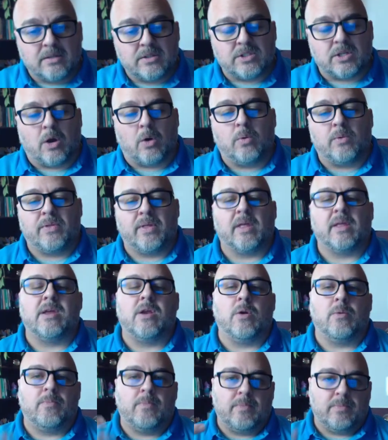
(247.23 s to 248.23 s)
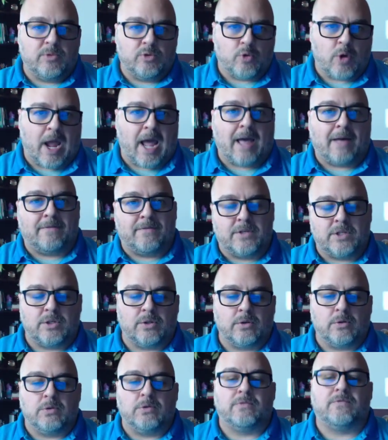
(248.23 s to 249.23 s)
So draft
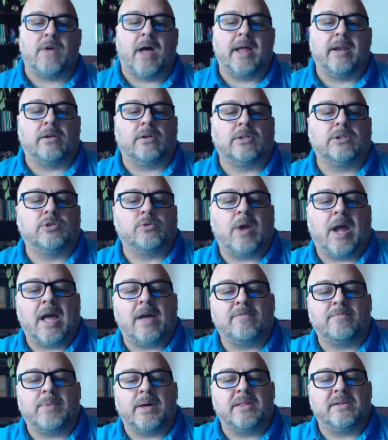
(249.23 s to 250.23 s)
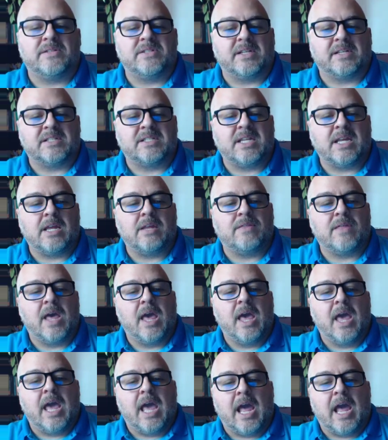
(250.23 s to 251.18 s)
to final draft by the 16th,